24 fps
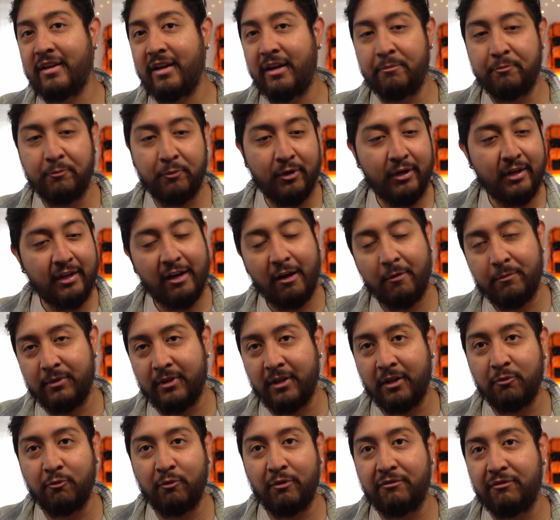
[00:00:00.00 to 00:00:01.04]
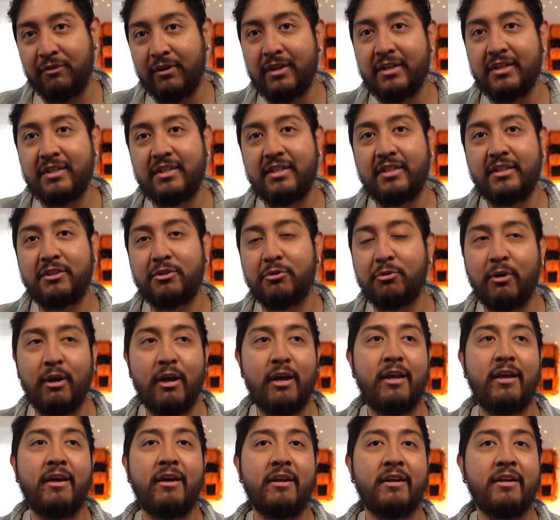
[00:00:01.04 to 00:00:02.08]
I'm really happy that we finished this
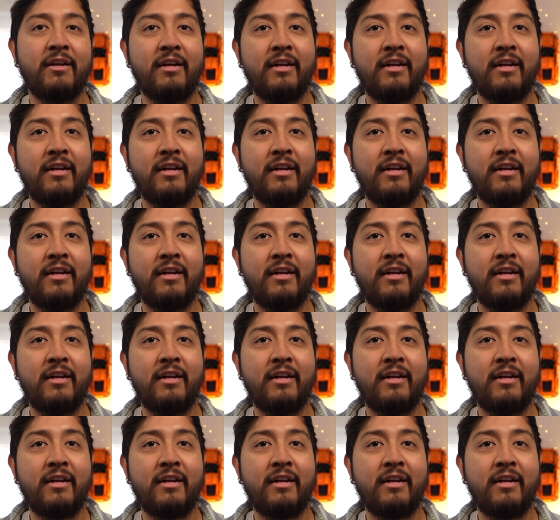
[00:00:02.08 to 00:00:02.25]
together,